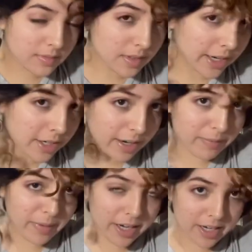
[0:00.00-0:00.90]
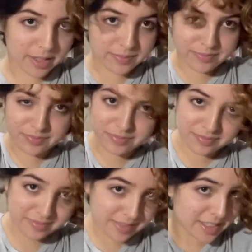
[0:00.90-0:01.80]
I grab my hair
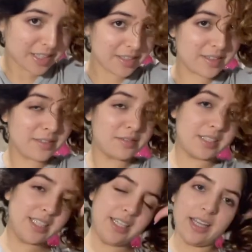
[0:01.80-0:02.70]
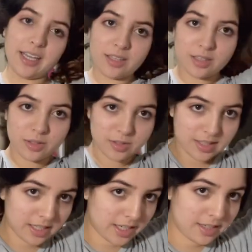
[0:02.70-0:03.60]
really like
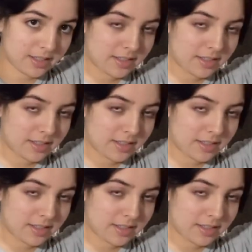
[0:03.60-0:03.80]
loosely